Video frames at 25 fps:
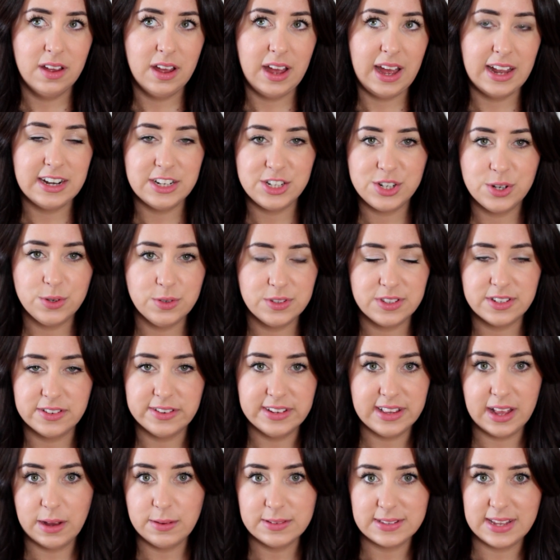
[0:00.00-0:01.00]
and a toaster,
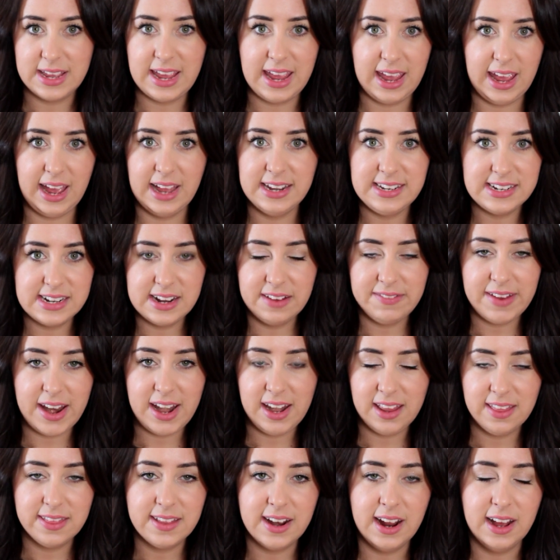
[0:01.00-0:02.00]
and that was it. I didn't have
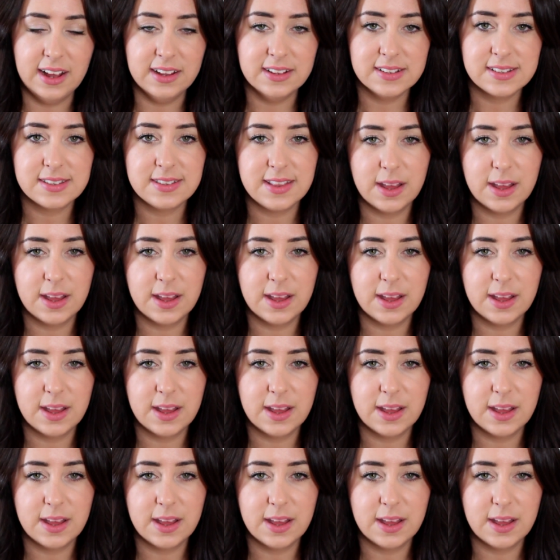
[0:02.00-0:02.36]
anything else.